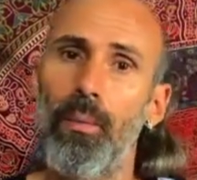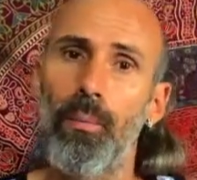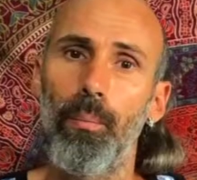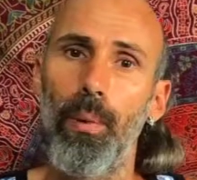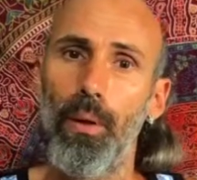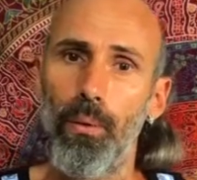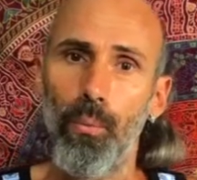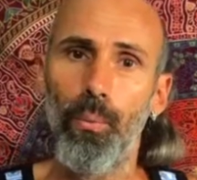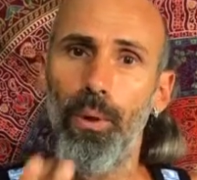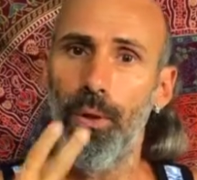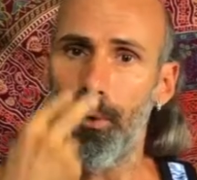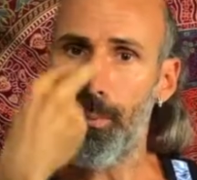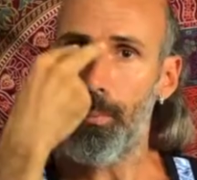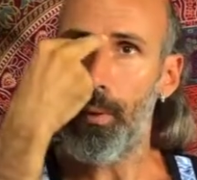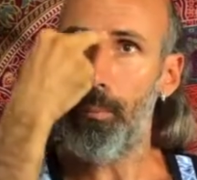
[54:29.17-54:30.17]
but we
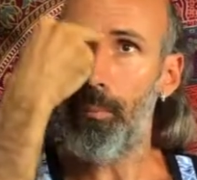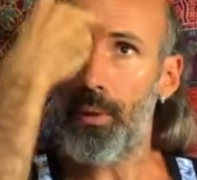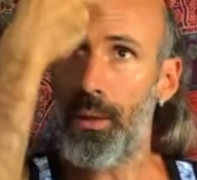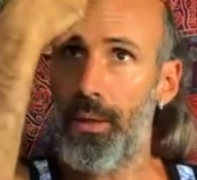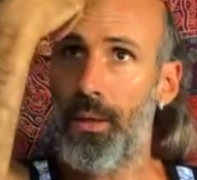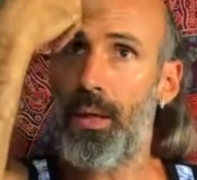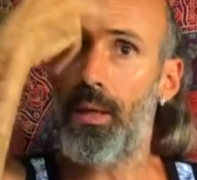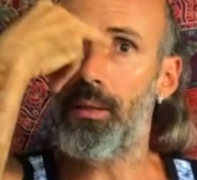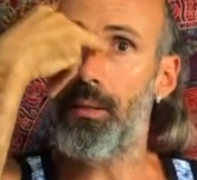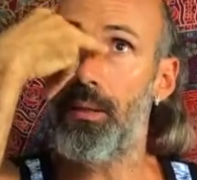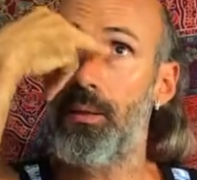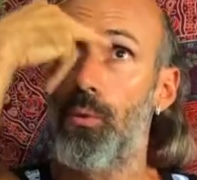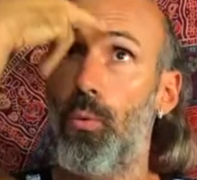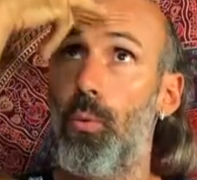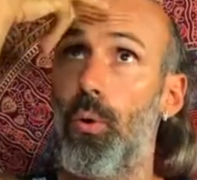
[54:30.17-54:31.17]
human being has
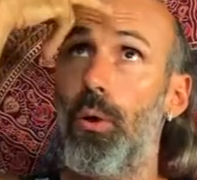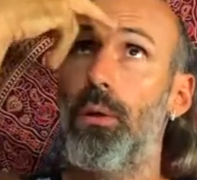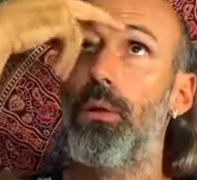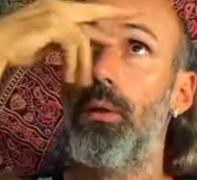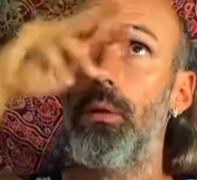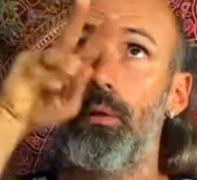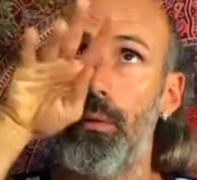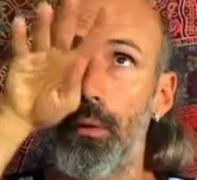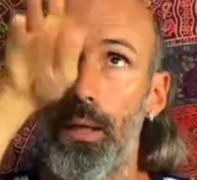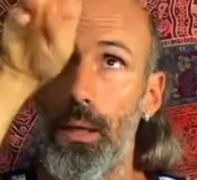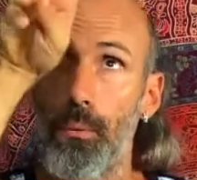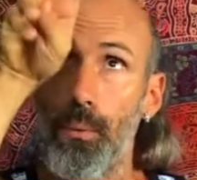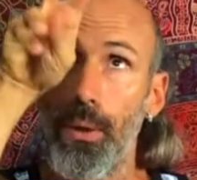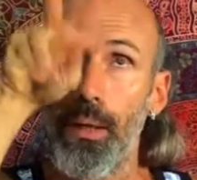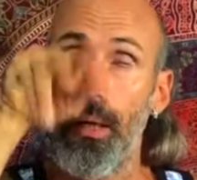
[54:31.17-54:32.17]
this quarter that
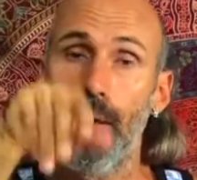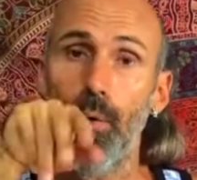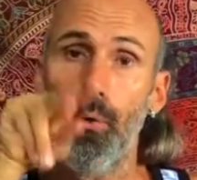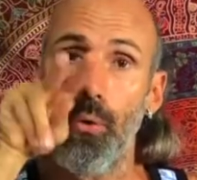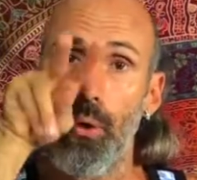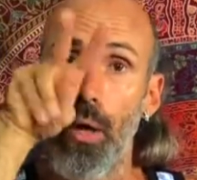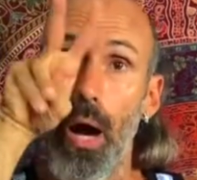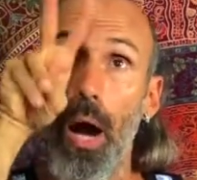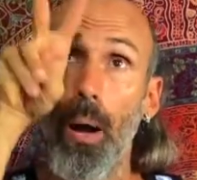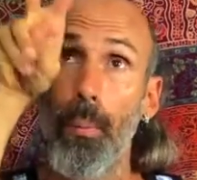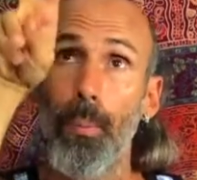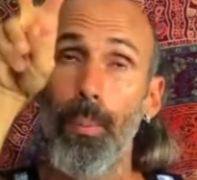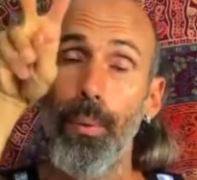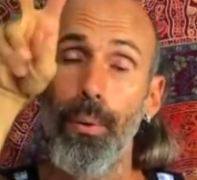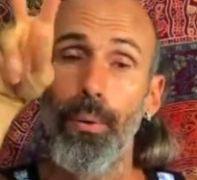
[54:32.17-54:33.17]
we can look
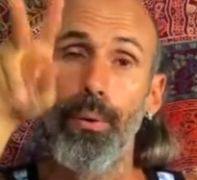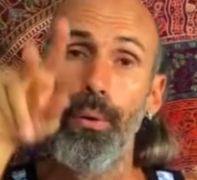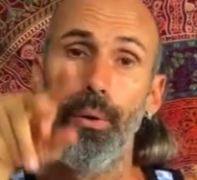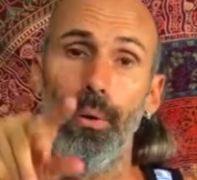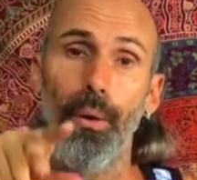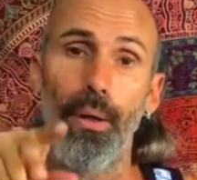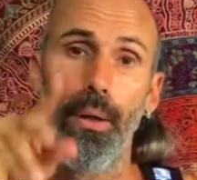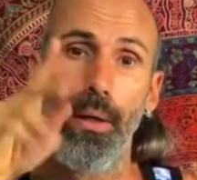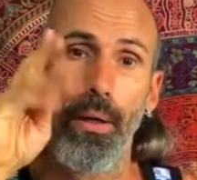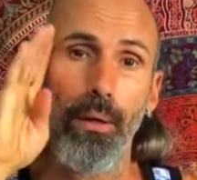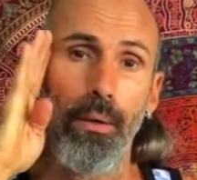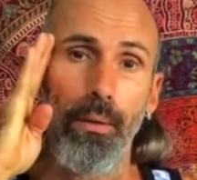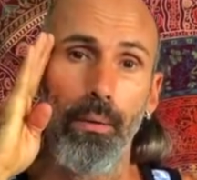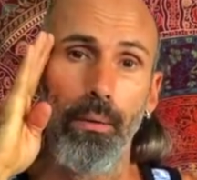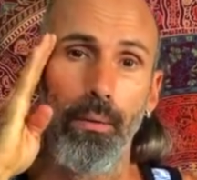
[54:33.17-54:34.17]
up,
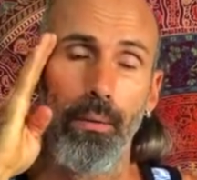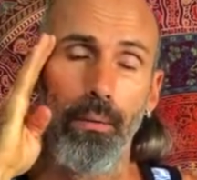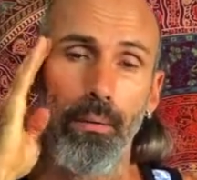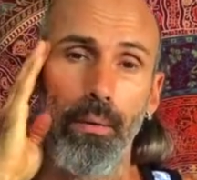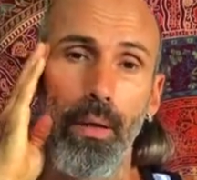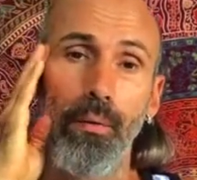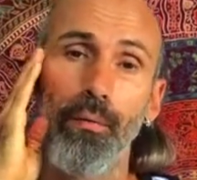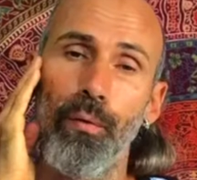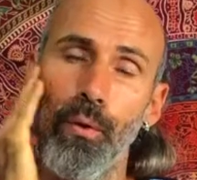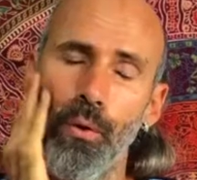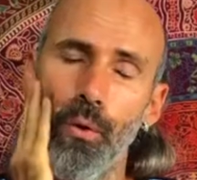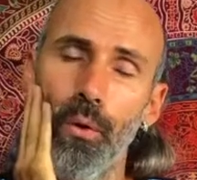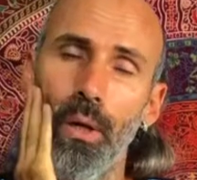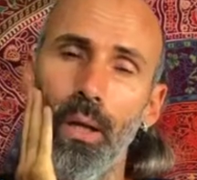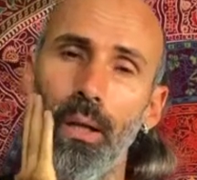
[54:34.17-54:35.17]
and
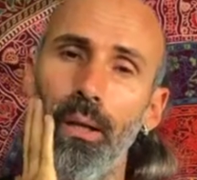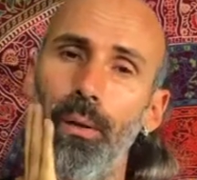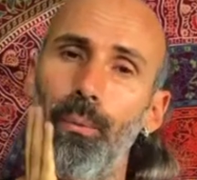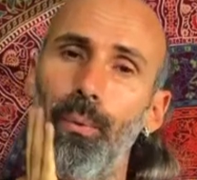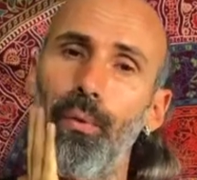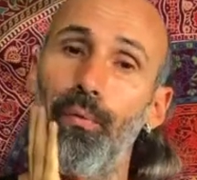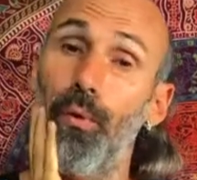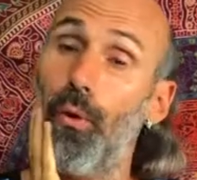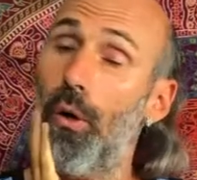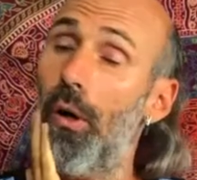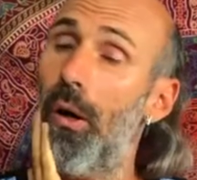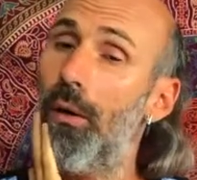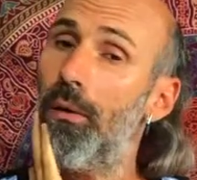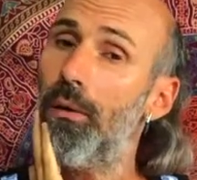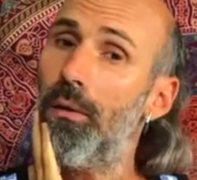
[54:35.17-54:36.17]
unfortunately we
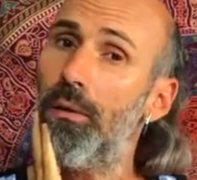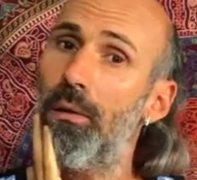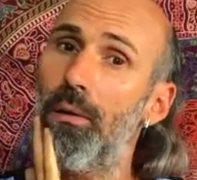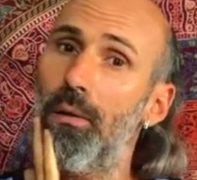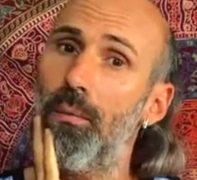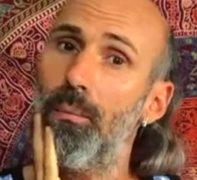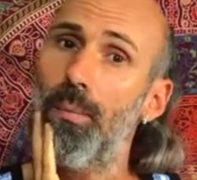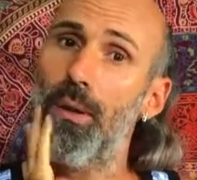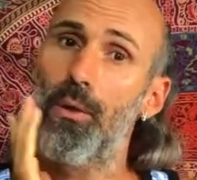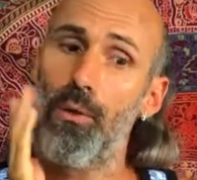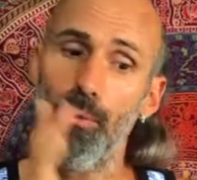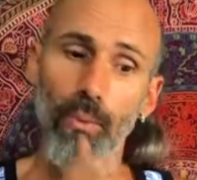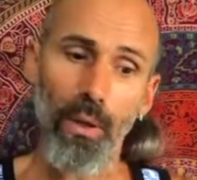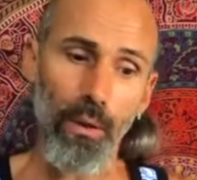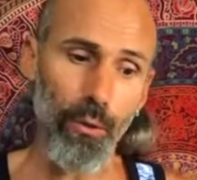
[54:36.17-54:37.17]
forgot, because
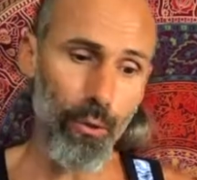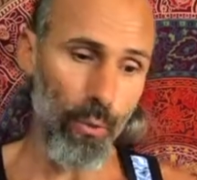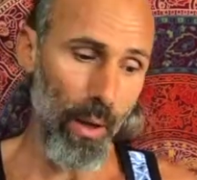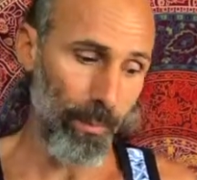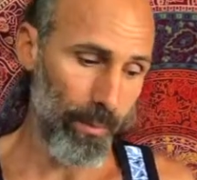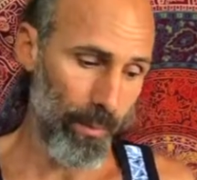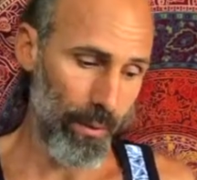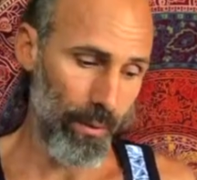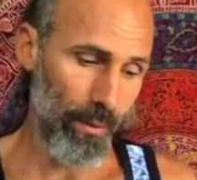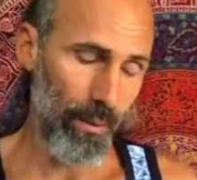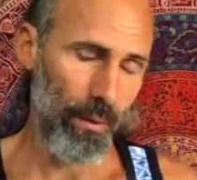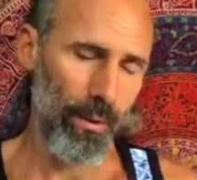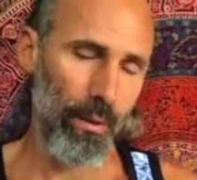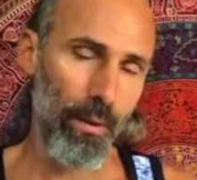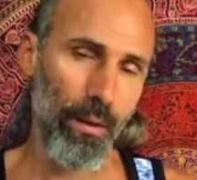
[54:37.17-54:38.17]
we are trapped
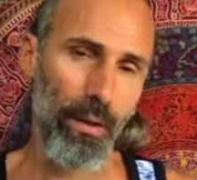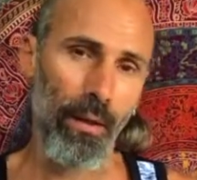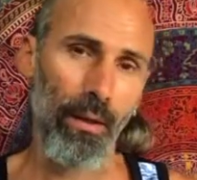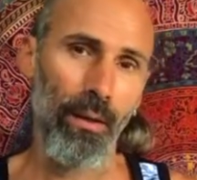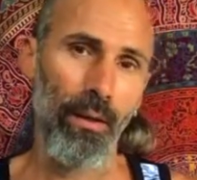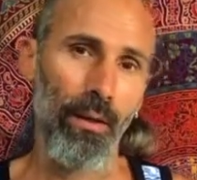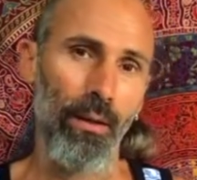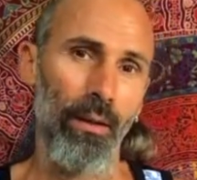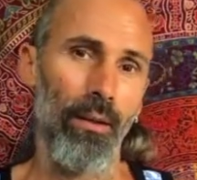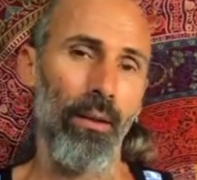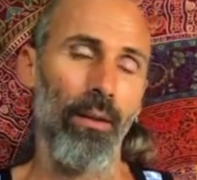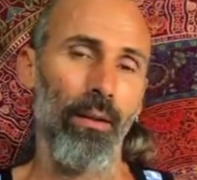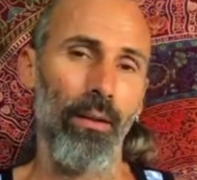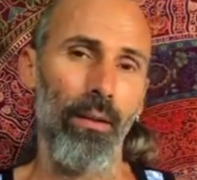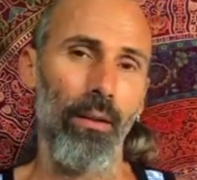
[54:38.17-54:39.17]
in
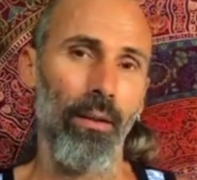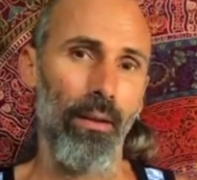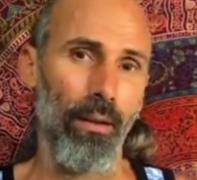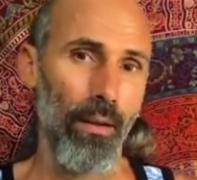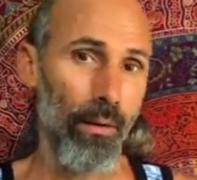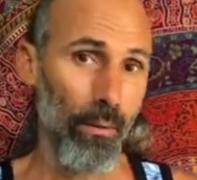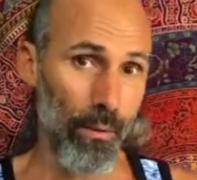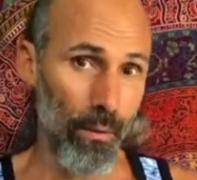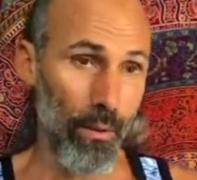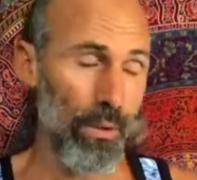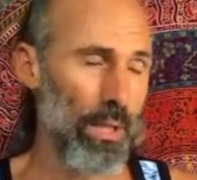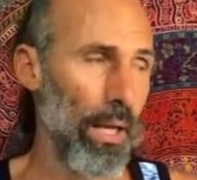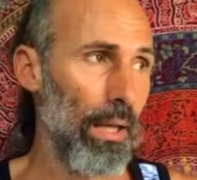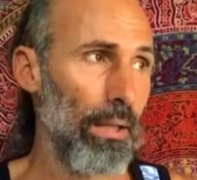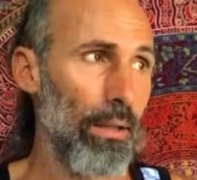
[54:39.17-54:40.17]
our
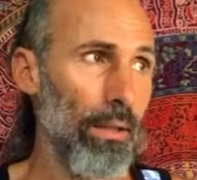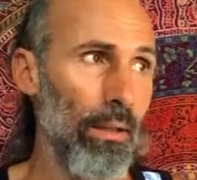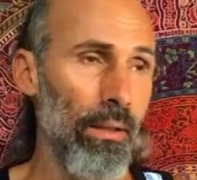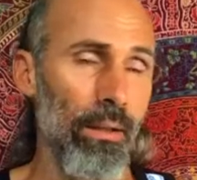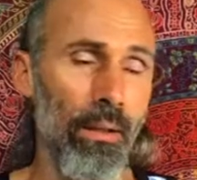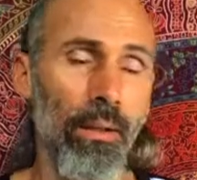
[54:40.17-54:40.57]
society.